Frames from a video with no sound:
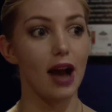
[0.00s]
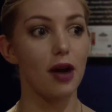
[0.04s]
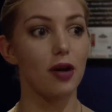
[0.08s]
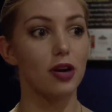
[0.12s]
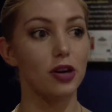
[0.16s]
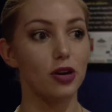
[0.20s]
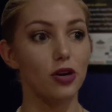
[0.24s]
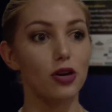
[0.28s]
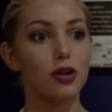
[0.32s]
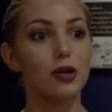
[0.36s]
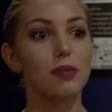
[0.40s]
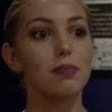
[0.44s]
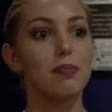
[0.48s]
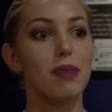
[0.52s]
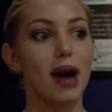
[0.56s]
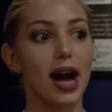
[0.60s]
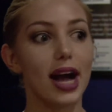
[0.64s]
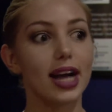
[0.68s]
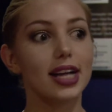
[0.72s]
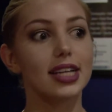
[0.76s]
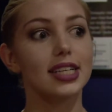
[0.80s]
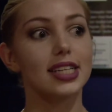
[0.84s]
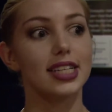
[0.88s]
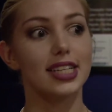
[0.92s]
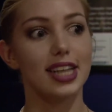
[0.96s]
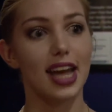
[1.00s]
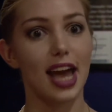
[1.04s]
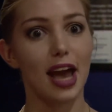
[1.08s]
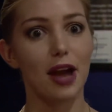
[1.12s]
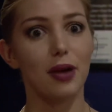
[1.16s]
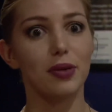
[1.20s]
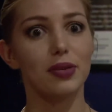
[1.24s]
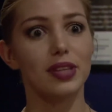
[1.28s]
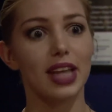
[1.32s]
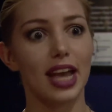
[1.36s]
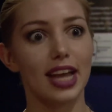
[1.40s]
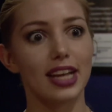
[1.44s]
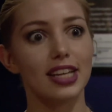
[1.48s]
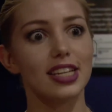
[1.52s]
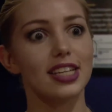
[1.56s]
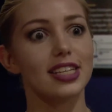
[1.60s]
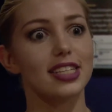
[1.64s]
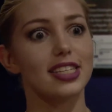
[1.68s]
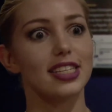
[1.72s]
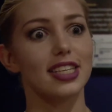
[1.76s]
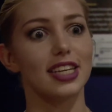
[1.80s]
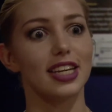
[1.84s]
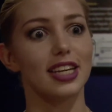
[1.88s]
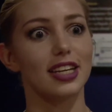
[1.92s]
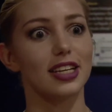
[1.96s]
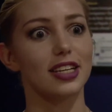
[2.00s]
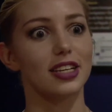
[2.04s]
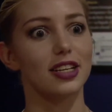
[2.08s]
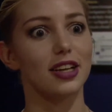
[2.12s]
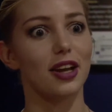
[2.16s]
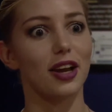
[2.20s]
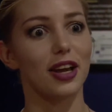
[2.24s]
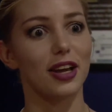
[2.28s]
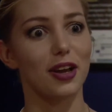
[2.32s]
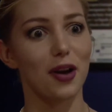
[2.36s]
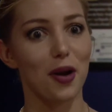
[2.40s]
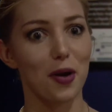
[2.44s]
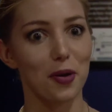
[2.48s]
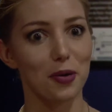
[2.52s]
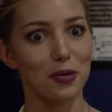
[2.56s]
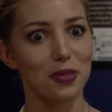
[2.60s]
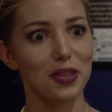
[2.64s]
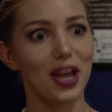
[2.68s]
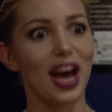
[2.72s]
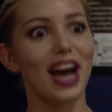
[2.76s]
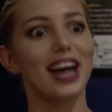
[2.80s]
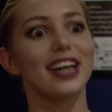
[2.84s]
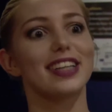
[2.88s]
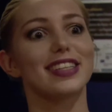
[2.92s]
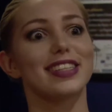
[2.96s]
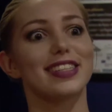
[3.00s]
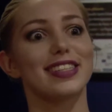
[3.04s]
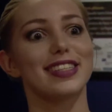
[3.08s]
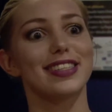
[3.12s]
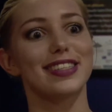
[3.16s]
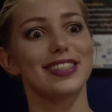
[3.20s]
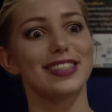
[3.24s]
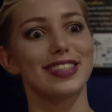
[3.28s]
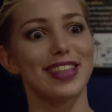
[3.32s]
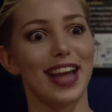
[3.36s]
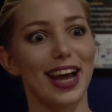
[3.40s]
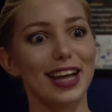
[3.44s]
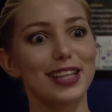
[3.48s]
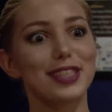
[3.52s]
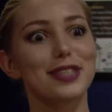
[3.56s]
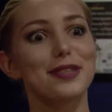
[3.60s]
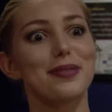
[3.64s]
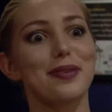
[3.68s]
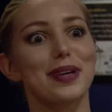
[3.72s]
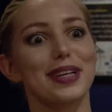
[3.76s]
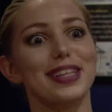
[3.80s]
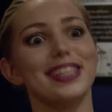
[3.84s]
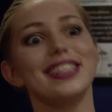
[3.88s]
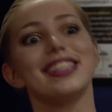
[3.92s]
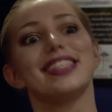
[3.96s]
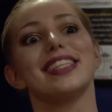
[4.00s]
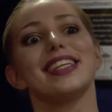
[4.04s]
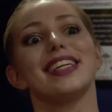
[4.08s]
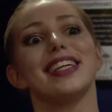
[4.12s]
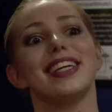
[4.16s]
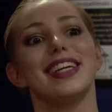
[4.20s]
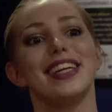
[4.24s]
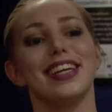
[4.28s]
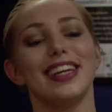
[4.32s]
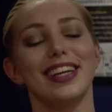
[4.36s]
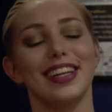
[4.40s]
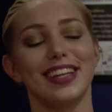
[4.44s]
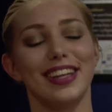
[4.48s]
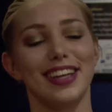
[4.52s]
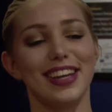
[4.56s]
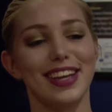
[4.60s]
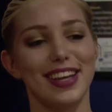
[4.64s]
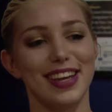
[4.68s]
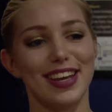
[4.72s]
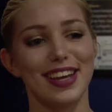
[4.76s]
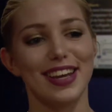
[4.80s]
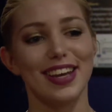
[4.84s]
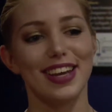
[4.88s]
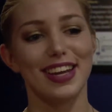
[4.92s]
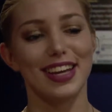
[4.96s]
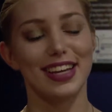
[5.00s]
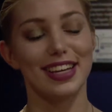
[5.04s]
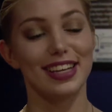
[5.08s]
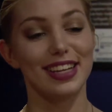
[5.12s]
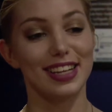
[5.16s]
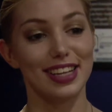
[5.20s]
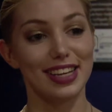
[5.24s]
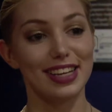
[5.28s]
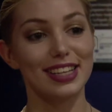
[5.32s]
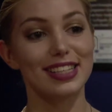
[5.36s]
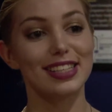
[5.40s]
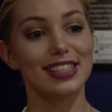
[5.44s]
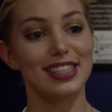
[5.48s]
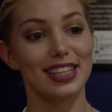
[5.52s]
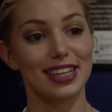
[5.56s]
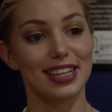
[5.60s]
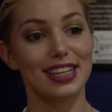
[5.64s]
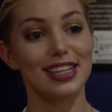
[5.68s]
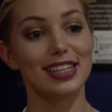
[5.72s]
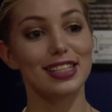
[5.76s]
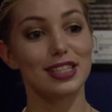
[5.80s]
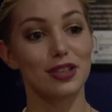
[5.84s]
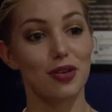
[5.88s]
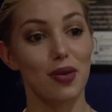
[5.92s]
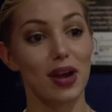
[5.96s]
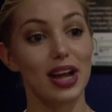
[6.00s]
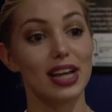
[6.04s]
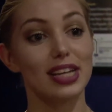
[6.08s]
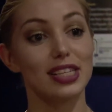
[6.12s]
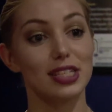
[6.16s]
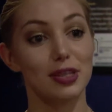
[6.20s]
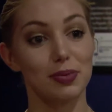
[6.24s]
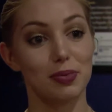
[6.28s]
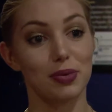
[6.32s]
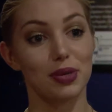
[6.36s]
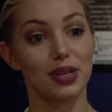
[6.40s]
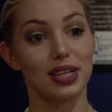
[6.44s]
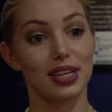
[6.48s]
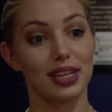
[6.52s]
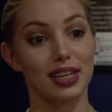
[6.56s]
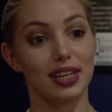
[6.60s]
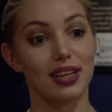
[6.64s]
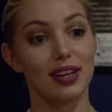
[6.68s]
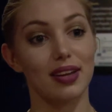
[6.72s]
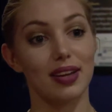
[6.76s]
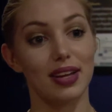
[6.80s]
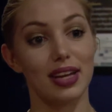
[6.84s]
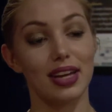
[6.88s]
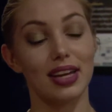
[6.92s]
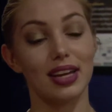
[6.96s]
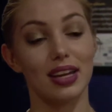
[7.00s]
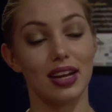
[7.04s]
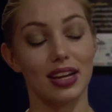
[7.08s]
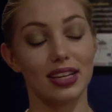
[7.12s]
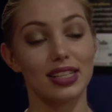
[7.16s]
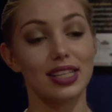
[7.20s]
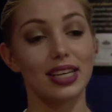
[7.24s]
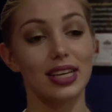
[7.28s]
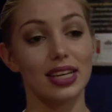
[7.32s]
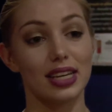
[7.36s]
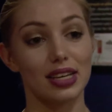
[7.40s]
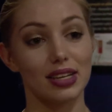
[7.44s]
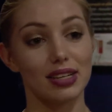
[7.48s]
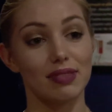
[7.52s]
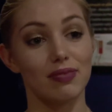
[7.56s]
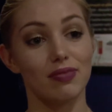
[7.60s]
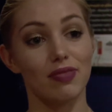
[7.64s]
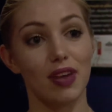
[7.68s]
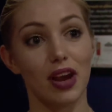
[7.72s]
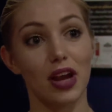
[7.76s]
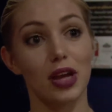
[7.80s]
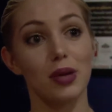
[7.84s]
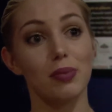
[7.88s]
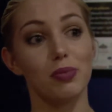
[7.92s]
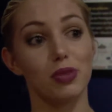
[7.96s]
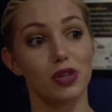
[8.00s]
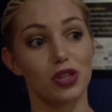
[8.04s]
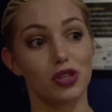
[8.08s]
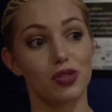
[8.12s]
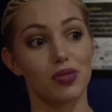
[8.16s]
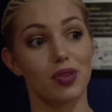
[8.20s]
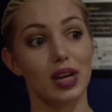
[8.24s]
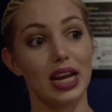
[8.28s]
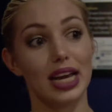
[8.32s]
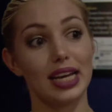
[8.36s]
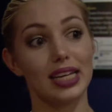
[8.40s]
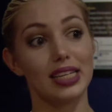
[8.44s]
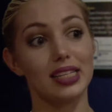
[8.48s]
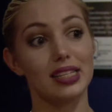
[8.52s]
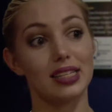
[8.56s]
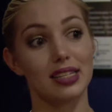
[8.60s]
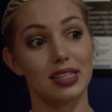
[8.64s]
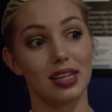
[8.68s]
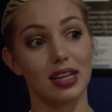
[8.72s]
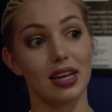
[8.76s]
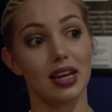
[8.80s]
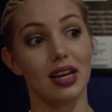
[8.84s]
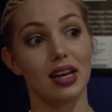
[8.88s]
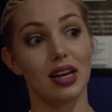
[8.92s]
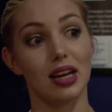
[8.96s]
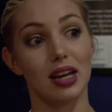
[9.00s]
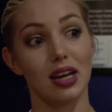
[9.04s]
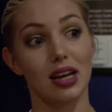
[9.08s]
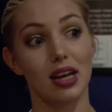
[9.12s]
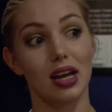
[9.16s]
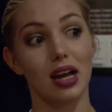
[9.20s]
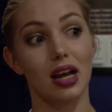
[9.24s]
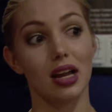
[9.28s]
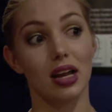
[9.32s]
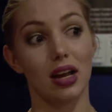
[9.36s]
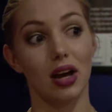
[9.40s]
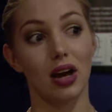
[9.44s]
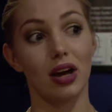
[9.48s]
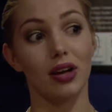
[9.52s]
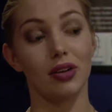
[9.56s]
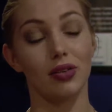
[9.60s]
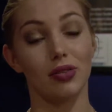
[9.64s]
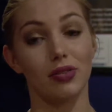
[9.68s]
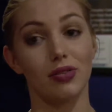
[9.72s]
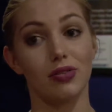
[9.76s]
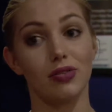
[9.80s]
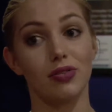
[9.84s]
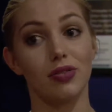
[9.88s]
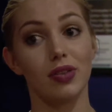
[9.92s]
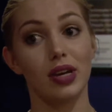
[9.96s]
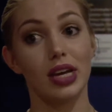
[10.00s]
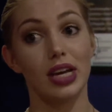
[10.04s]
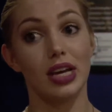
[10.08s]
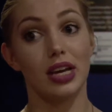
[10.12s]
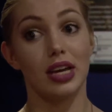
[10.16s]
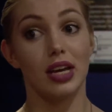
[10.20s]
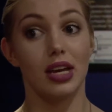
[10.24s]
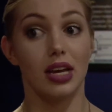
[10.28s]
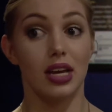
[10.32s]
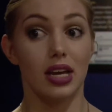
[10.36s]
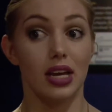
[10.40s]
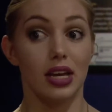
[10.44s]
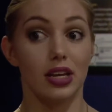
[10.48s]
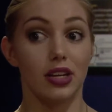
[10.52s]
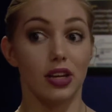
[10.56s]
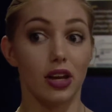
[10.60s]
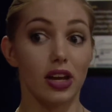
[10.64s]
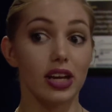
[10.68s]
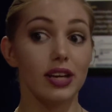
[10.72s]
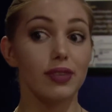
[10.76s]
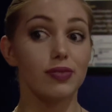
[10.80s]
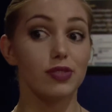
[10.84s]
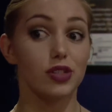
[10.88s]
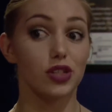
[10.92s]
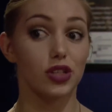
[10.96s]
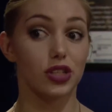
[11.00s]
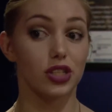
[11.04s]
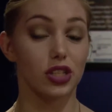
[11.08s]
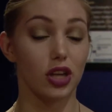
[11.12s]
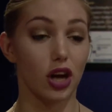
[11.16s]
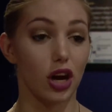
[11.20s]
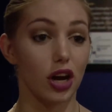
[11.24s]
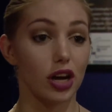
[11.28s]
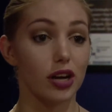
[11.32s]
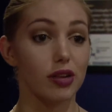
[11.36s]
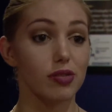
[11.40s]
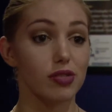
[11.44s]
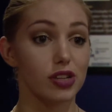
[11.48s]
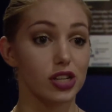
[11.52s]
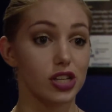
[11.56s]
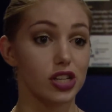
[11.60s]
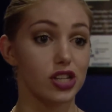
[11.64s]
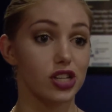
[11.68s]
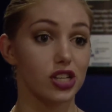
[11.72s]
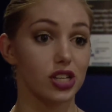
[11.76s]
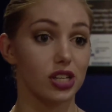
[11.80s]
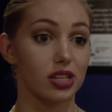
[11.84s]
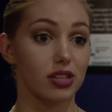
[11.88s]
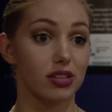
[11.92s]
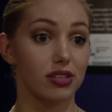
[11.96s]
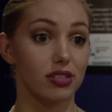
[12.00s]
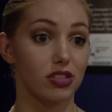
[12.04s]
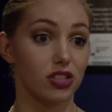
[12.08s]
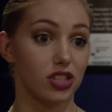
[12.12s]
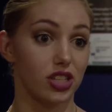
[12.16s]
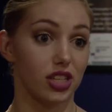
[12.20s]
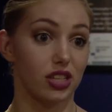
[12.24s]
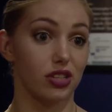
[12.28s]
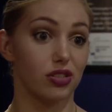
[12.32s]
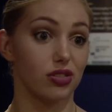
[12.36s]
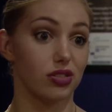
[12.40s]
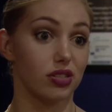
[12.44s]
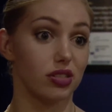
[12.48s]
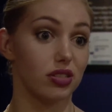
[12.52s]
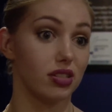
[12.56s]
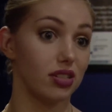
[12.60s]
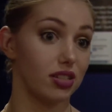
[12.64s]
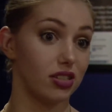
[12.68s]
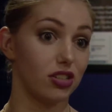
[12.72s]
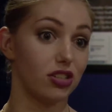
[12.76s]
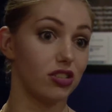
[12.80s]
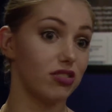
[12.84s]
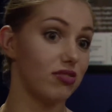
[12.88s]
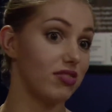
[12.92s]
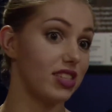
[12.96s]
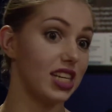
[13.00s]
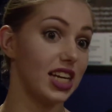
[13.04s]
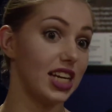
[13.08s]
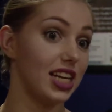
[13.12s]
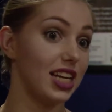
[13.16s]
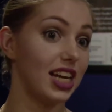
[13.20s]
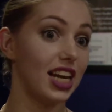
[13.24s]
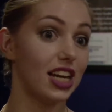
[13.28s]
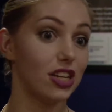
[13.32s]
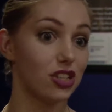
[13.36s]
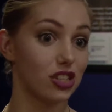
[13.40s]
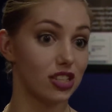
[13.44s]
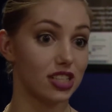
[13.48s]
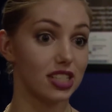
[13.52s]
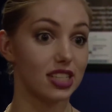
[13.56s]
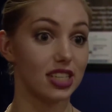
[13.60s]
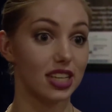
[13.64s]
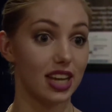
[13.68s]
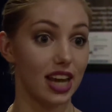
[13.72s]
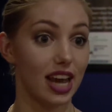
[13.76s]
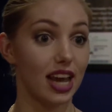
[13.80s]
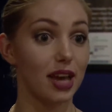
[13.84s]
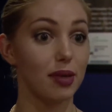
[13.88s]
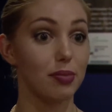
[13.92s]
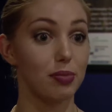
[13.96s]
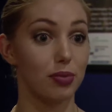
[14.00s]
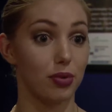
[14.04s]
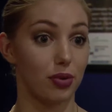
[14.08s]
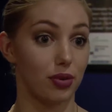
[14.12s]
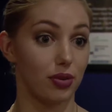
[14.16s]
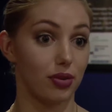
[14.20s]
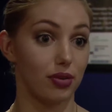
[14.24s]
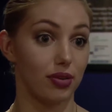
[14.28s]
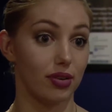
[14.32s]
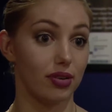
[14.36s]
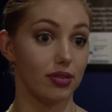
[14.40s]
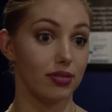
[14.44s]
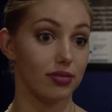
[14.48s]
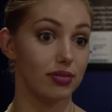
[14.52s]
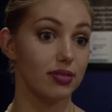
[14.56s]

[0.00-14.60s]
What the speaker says: looking back on it now, then you see it and you're like, oh, that's what you see. And it is crazy, but I think it very much relates to a lot of, not even just Irish children and teenagers today, but